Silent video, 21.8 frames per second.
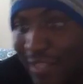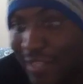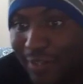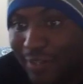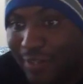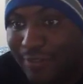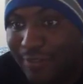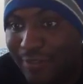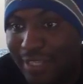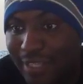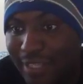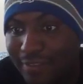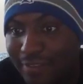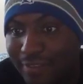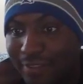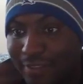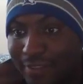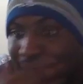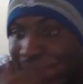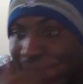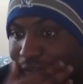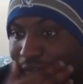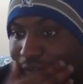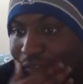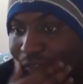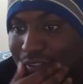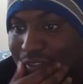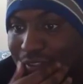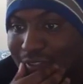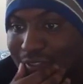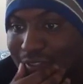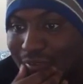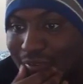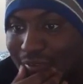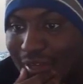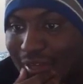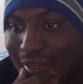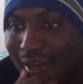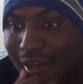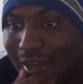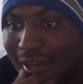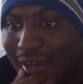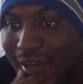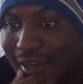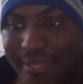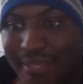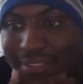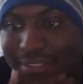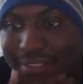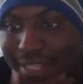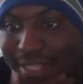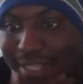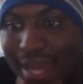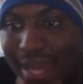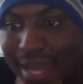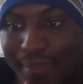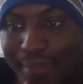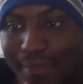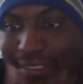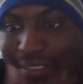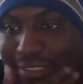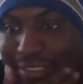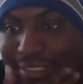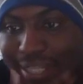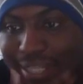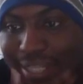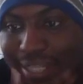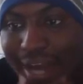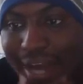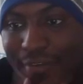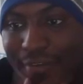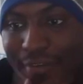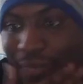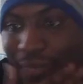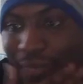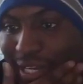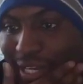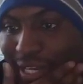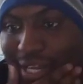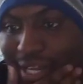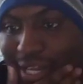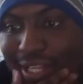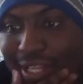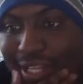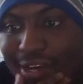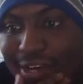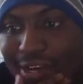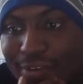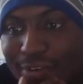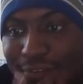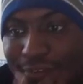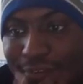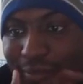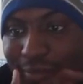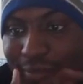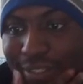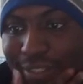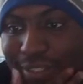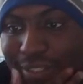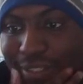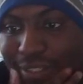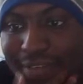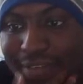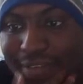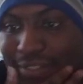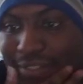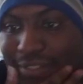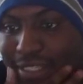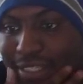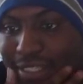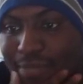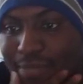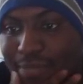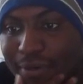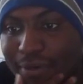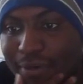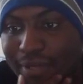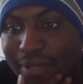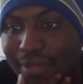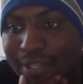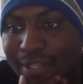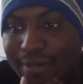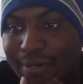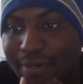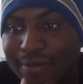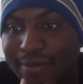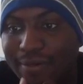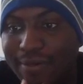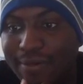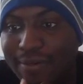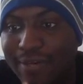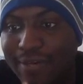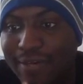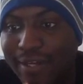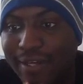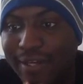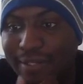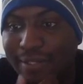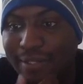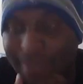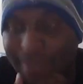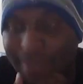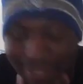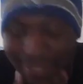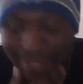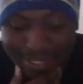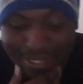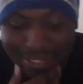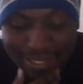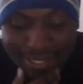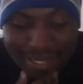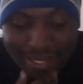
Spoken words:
Hello, David. We got Mitt said happy TGIF, and we got a hello from David Tebow. Hello, how you doing?